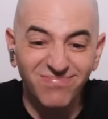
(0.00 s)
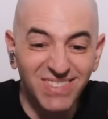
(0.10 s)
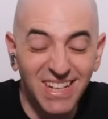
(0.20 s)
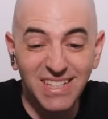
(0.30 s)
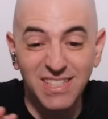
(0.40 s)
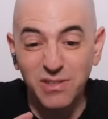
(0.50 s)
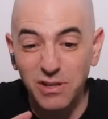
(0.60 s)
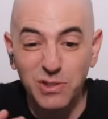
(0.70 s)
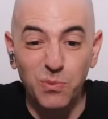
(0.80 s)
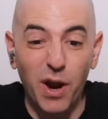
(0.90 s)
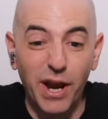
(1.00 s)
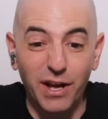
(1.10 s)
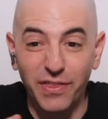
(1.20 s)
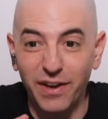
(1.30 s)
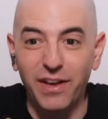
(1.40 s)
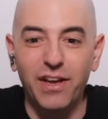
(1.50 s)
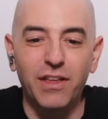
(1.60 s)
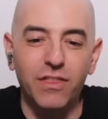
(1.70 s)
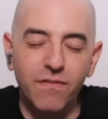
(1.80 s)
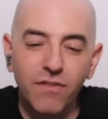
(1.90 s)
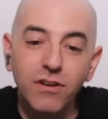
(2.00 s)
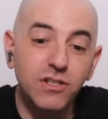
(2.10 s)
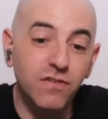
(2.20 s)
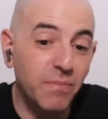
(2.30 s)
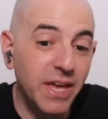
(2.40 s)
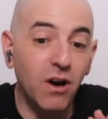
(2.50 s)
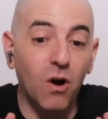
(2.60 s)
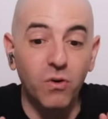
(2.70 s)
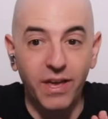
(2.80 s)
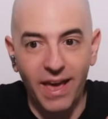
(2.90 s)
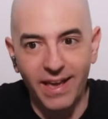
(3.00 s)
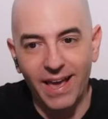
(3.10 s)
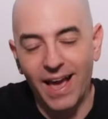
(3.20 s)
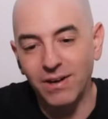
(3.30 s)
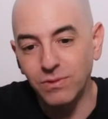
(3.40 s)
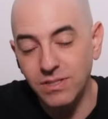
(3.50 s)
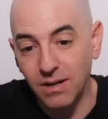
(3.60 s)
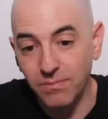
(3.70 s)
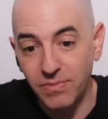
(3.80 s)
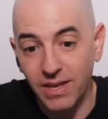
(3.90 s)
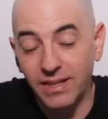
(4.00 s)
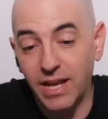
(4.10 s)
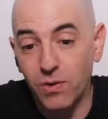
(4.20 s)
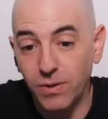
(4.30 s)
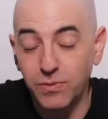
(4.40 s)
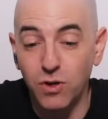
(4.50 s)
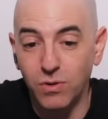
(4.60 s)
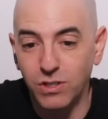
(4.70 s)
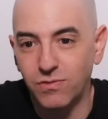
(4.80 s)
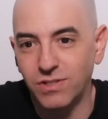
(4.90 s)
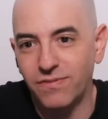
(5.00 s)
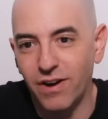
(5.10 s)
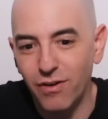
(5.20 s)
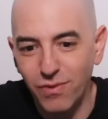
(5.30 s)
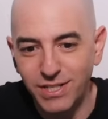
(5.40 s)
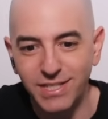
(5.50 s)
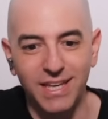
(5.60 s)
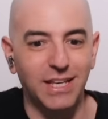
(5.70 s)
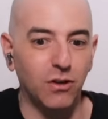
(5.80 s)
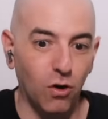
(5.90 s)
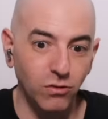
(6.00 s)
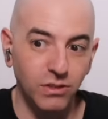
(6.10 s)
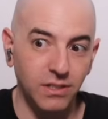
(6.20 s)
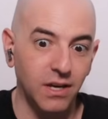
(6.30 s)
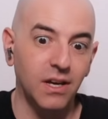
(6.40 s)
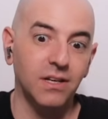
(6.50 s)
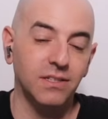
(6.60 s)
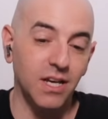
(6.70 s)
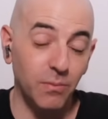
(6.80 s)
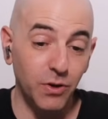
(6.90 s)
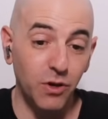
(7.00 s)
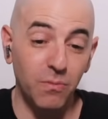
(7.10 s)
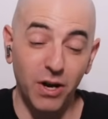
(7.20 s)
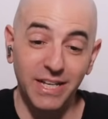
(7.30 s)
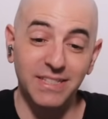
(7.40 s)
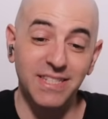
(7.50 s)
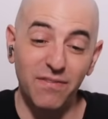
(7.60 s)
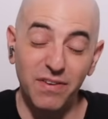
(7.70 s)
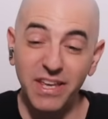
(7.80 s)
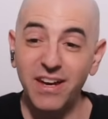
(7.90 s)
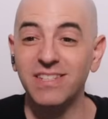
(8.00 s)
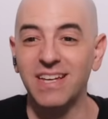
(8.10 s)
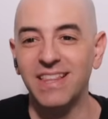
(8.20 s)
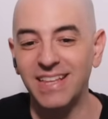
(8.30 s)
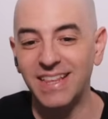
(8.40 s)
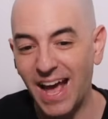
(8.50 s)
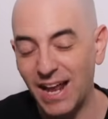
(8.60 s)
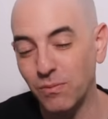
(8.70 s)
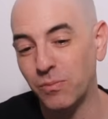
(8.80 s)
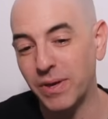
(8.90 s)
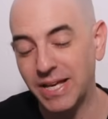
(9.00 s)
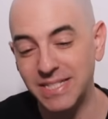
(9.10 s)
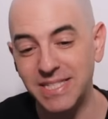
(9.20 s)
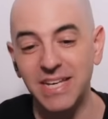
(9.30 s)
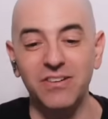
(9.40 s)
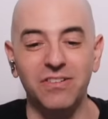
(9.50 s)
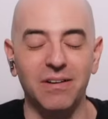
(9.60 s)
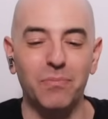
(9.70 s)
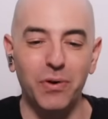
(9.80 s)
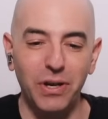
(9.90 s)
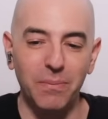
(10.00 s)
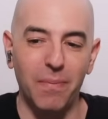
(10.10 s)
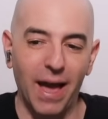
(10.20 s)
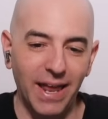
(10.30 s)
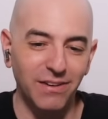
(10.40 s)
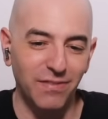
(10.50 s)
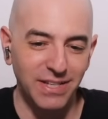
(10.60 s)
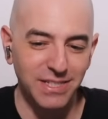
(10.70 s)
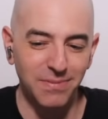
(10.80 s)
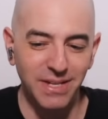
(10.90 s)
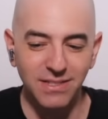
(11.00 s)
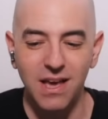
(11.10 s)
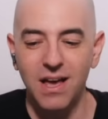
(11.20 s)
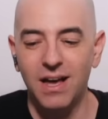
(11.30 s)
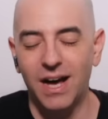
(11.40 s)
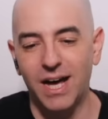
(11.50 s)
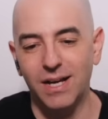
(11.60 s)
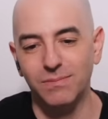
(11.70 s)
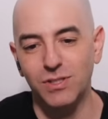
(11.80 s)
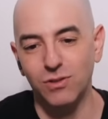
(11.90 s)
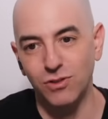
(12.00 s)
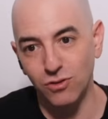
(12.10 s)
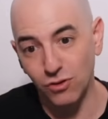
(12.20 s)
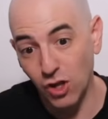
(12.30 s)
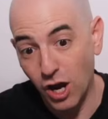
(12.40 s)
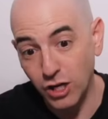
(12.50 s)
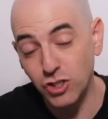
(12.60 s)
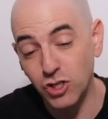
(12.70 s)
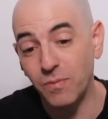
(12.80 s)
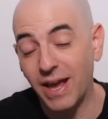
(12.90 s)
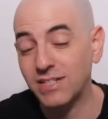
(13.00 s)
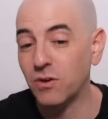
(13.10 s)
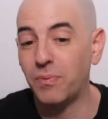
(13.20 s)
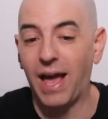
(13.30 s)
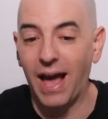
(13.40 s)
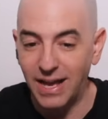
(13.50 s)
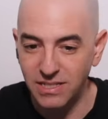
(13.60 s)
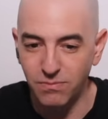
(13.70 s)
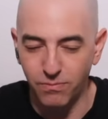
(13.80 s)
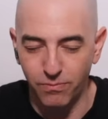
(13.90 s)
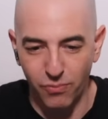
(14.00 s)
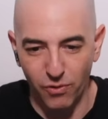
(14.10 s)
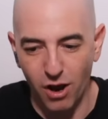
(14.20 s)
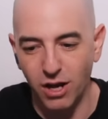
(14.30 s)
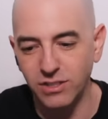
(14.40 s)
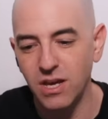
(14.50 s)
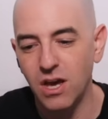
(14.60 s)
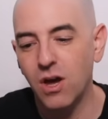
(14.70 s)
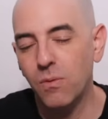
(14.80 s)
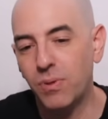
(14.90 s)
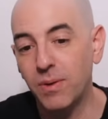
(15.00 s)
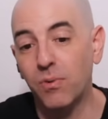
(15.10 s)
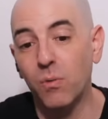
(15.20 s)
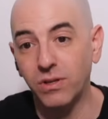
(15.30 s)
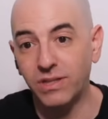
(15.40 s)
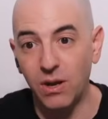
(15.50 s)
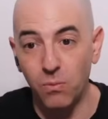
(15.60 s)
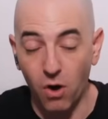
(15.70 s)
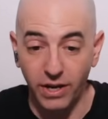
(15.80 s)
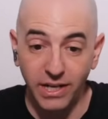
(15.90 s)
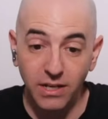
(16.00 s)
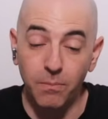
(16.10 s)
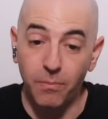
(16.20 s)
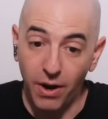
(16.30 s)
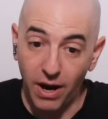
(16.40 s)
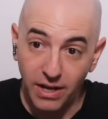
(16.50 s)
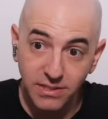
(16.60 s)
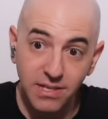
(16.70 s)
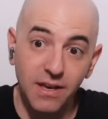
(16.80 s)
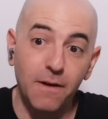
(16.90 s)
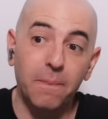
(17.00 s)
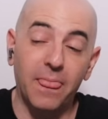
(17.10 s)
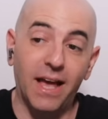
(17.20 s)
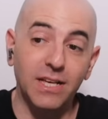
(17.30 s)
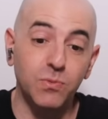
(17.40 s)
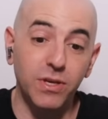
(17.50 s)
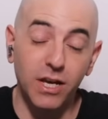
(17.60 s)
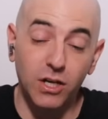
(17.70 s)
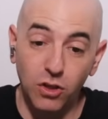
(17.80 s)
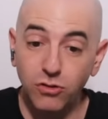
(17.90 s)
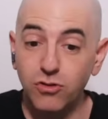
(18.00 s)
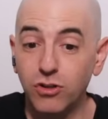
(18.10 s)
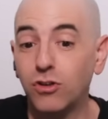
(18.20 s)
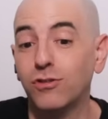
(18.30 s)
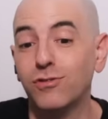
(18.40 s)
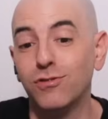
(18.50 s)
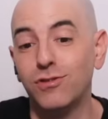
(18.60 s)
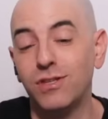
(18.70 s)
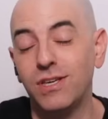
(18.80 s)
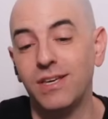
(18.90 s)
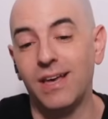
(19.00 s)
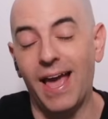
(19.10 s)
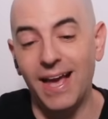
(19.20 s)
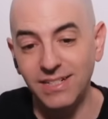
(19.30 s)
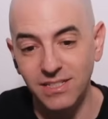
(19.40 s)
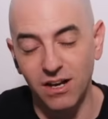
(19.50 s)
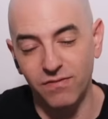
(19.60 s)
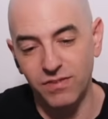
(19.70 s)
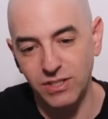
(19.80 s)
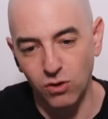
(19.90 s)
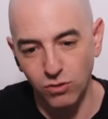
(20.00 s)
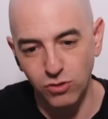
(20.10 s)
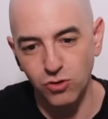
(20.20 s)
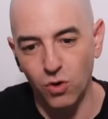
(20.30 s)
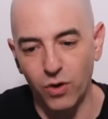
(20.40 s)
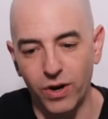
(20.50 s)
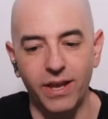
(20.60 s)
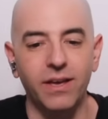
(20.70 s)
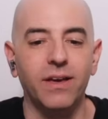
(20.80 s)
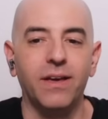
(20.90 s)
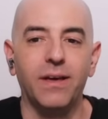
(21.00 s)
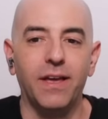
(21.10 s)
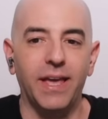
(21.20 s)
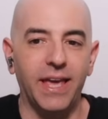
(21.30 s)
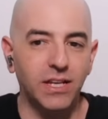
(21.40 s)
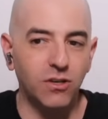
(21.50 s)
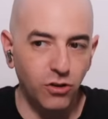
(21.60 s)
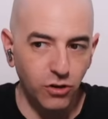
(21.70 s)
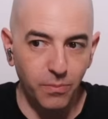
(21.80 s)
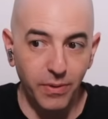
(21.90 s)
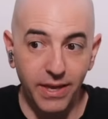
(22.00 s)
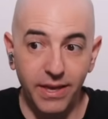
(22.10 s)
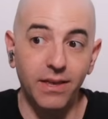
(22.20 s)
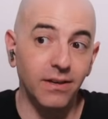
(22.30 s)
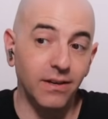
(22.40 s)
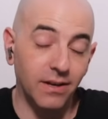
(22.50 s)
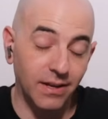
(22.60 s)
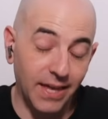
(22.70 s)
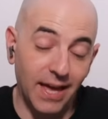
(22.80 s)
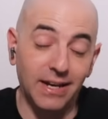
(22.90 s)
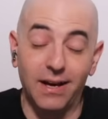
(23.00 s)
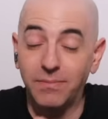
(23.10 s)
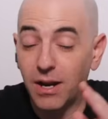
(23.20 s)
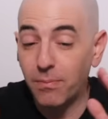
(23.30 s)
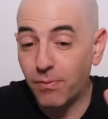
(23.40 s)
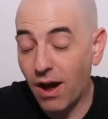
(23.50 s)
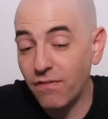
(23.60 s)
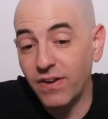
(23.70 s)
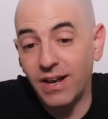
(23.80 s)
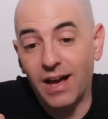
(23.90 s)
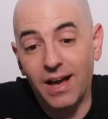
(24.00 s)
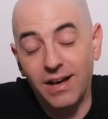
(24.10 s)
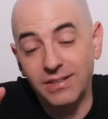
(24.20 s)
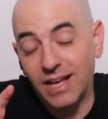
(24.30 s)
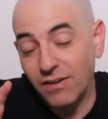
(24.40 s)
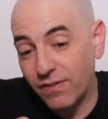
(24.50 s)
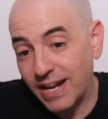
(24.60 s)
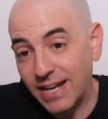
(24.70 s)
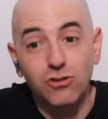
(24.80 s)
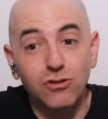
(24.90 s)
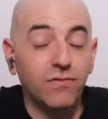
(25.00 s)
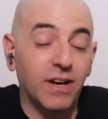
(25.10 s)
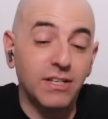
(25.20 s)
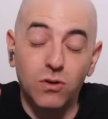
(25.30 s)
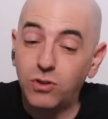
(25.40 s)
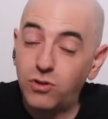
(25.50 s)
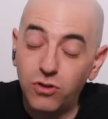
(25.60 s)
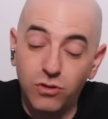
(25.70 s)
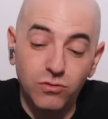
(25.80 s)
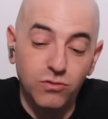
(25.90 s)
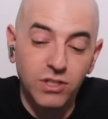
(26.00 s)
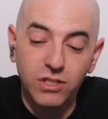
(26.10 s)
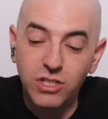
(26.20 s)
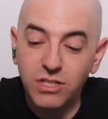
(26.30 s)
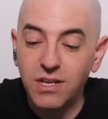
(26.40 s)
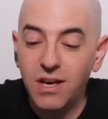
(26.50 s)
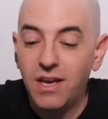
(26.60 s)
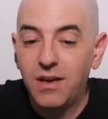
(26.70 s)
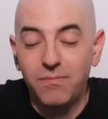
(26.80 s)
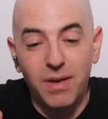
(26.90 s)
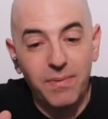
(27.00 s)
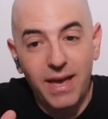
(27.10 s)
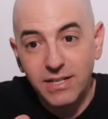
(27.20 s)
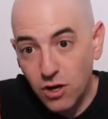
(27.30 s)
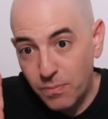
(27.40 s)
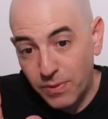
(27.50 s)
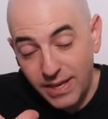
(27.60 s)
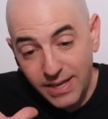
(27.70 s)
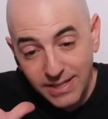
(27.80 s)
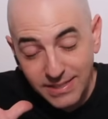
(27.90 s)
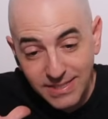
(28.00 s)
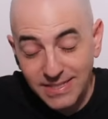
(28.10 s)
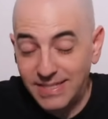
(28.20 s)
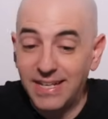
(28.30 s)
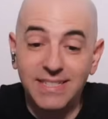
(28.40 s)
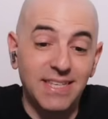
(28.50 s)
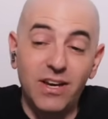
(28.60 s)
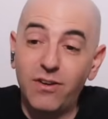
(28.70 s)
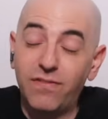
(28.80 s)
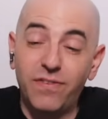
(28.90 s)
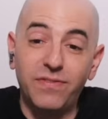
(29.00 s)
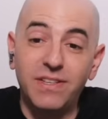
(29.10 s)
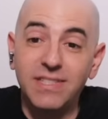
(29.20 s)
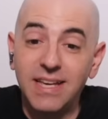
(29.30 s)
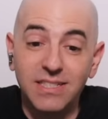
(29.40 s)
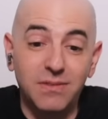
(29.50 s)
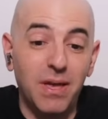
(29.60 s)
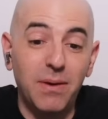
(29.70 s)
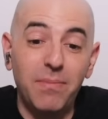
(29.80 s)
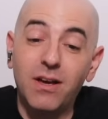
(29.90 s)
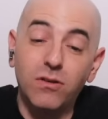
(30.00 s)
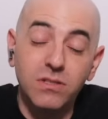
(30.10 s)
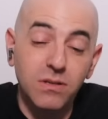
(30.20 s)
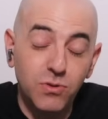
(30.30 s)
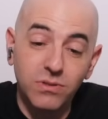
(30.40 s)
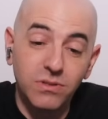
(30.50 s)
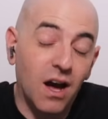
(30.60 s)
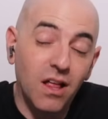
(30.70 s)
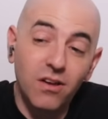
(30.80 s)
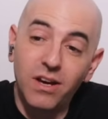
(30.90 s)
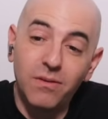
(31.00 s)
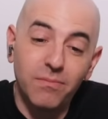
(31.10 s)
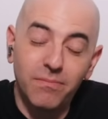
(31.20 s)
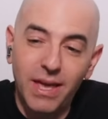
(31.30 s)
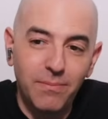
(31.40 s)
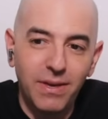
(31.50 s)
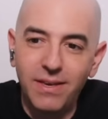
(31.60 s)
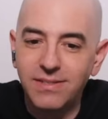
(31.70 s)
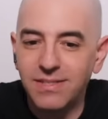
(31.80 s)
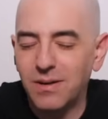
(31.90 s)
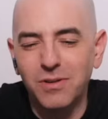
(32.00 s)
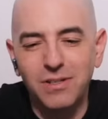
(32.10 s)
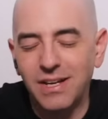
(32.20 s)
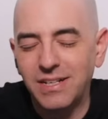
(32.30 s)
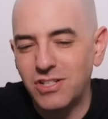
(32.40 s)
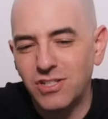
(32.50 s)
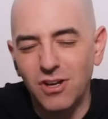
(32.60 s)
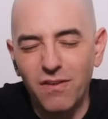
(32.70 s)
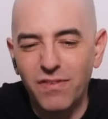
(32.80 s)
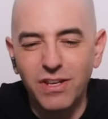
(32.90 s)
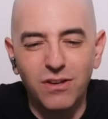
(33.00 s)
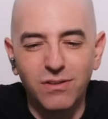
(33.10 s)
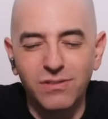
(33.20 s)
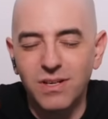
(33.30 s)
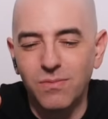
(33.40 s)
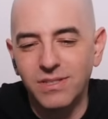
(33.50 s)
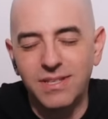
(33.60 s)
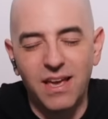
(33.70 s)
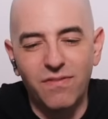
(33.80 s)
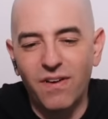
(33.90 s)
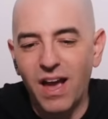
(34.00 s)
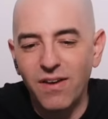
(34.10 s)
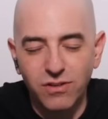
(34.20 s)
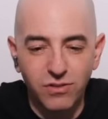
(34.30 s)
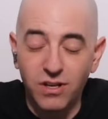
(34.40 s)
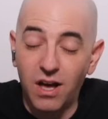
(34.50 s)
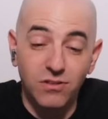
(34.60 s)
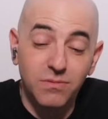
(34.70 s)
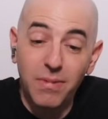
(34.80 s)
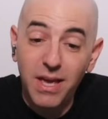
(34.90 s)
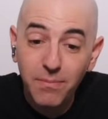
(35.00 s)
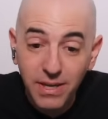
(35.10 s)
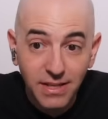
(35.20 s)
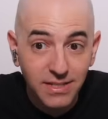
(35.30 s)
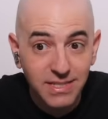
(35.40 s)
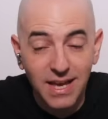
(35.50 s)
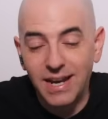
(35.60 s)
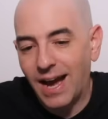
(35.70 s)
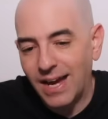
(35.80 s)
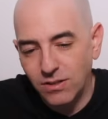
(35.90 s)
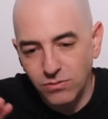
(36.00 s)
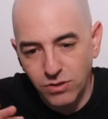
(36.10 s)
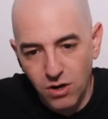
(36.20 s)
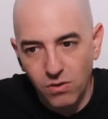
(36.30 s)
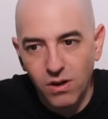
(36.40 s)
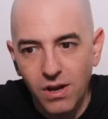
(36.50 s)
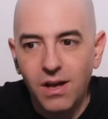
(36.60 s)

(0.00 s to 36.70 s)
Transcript: it's it's right on the the verge of being okay. And with something like crypto, which it's very risky, and you only double your money in seven years, I think that would be considered a pretty bad investment. Um, so, so long term XRP hasn't brought people what they wanted. But as we get closer and closer to the end of this whole story, it could be again, I'm not a prophet, uh, not financial advice, always do your own due diligence maybe XRP sticks here at 50 cents, maybe it goes up to a dollar, and maybe someone, I just saw a video, someone said $500. Maybe it does that, I don't know.